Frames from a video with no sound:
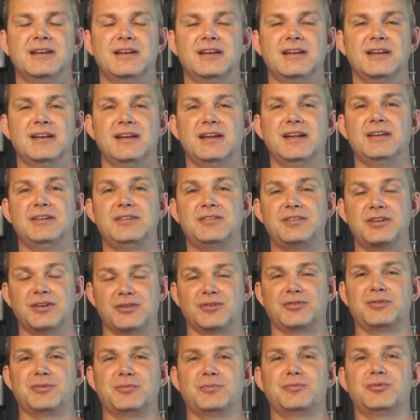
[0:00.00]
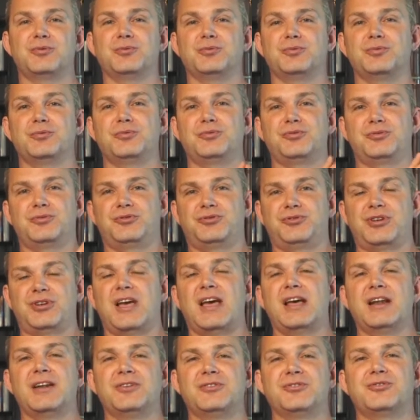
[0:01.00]
And he tells them to
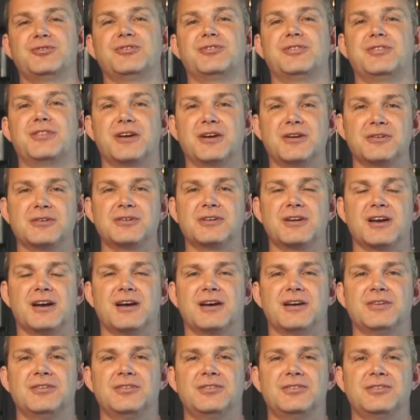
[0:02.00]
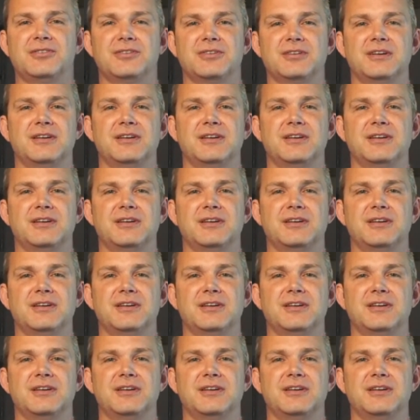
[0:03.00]
challenge their gods,